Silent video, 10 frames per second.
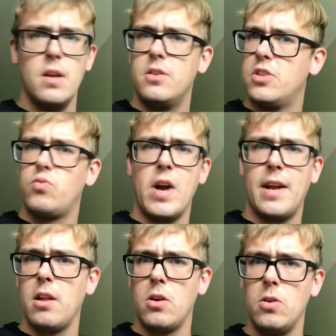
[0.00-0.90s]
Just
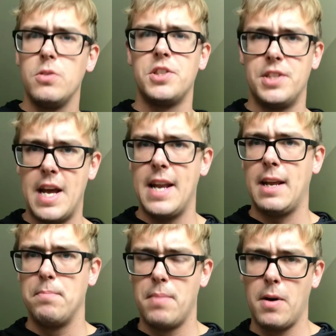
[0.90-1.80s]
regular old
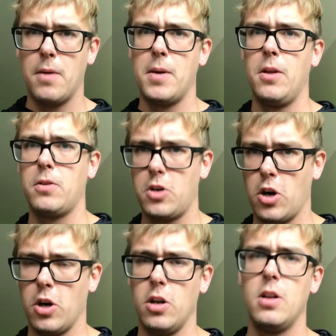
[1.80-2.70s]
standing barbell
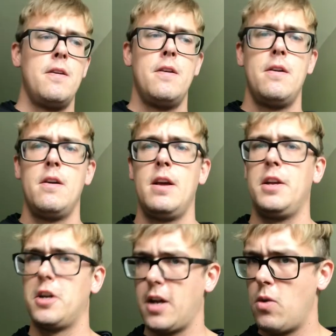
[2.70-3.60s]
curl.
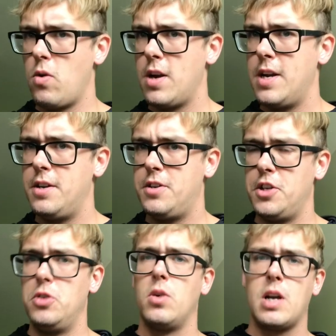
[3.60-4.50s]
You're going to want to
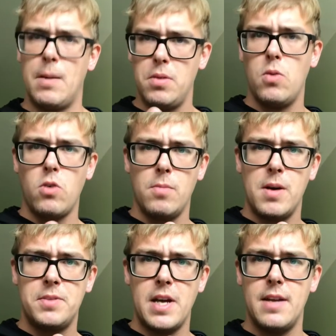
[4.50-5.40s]
do a couple of
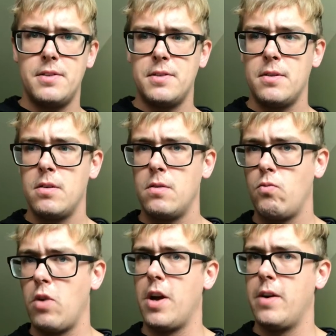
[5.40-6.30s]
warm-up sets
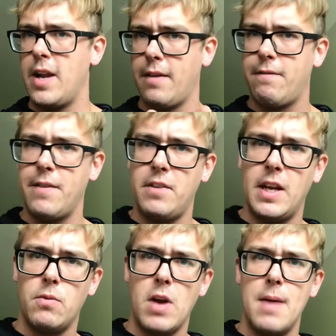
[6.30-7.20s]
where you're hitting
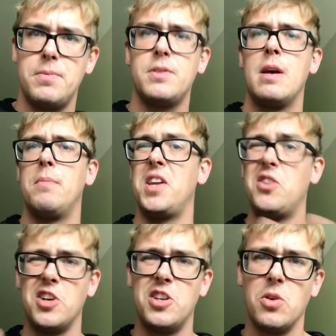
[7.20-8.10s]
15 reps, but you
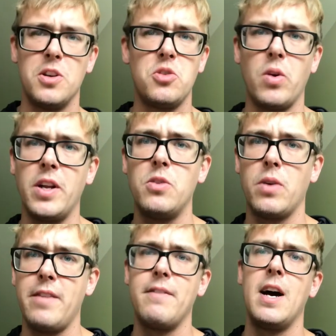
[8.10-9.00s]
could go to 20,
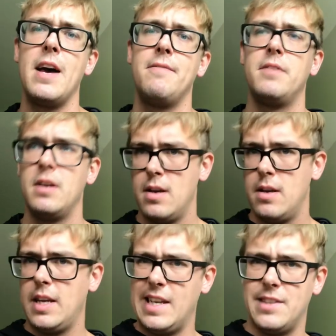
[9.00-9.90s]
25
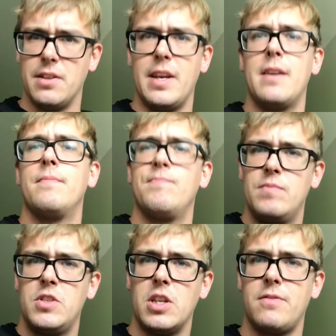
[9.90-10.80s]
easily,
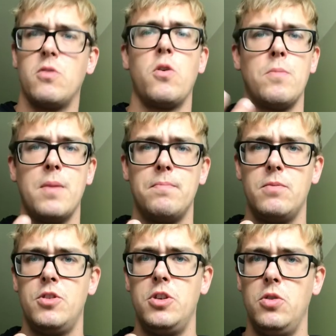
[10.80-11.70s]
just for warm-up.
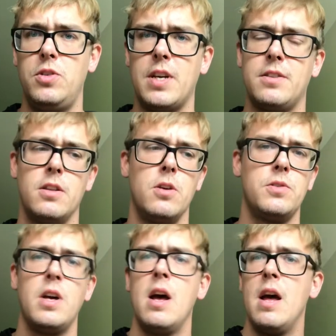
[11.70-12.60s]
2 sets of
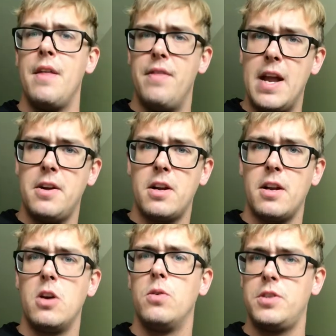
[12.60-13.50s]
those. Then you're going
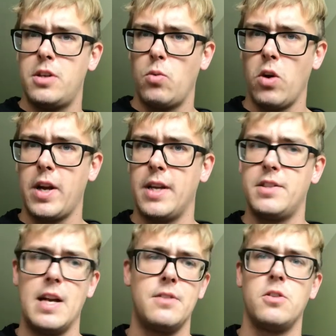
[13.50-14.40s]
to go into your working
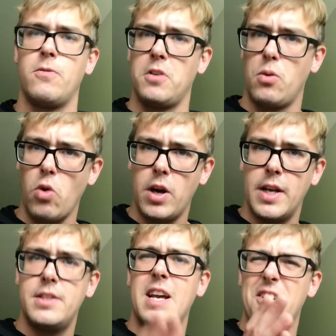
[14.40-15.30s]
set. So for your
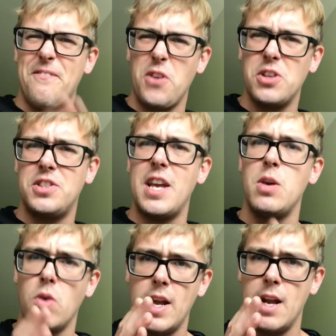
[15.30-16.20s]
working set, your first set,
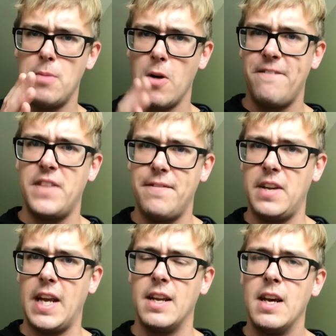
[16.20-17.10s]
you want to hit about
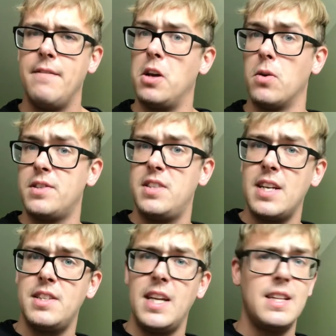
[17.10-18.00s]
15. If you go to
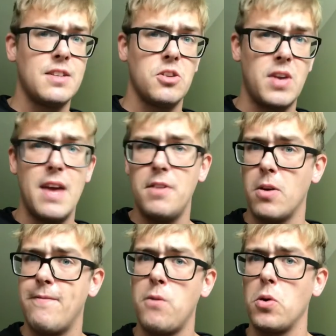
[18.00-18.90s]
16, that's okay. If you go to
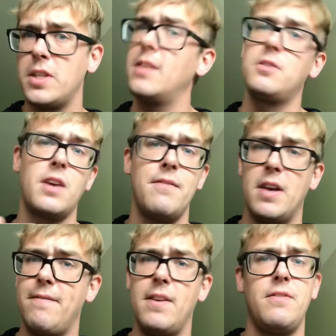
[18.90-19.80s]
14, that's okay. If you
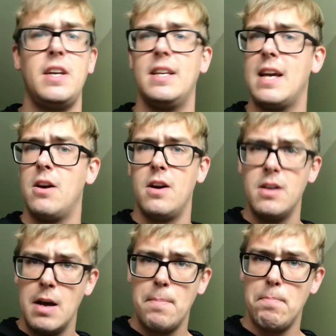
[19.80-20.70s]
hit 15 dead on,
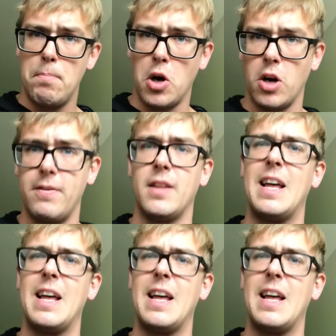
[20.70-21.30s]
perfect.